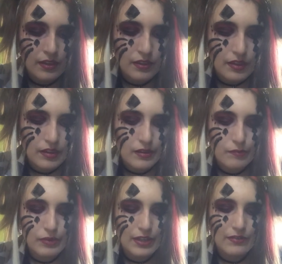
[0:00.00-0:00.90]
the
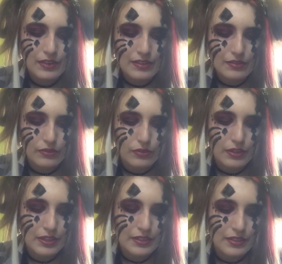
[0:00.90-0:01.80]
blood vessel
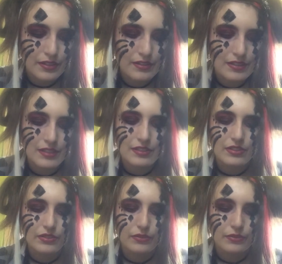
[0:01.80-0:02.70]
organ turns
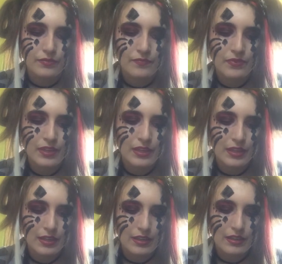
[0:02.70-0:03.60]
into
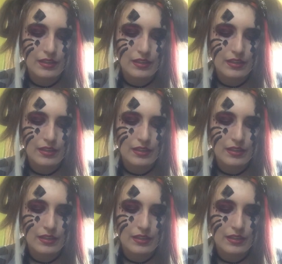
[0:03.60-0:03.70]
the